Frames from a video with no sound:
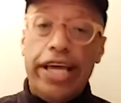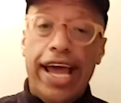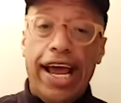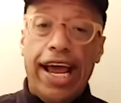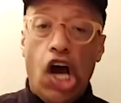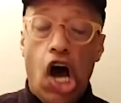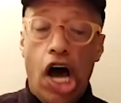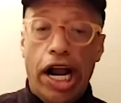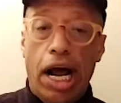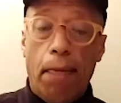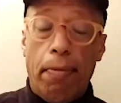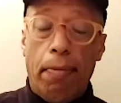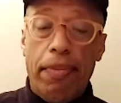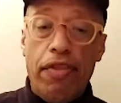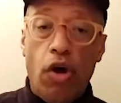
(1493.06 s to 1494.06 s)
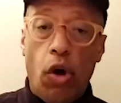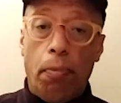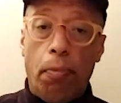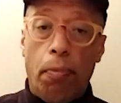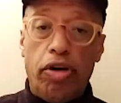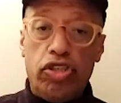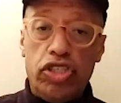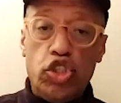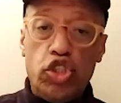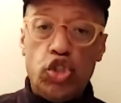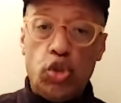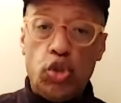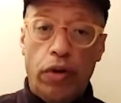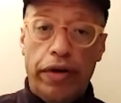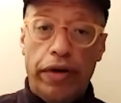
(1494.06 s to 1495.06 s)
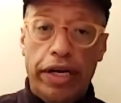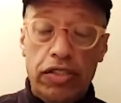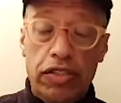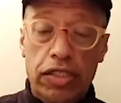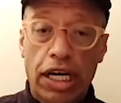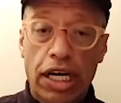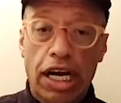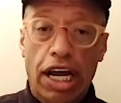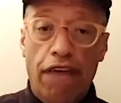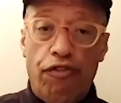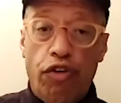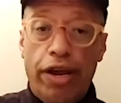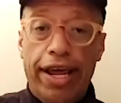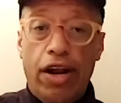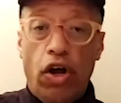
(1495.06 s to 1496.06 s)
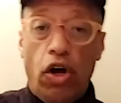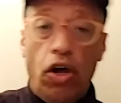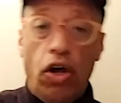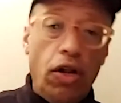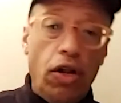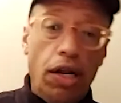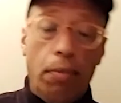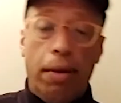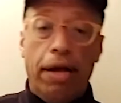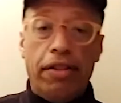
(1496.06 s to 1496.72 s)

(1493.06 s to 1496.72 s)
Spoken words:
So that's why I've always said, if you're a subject matter expert,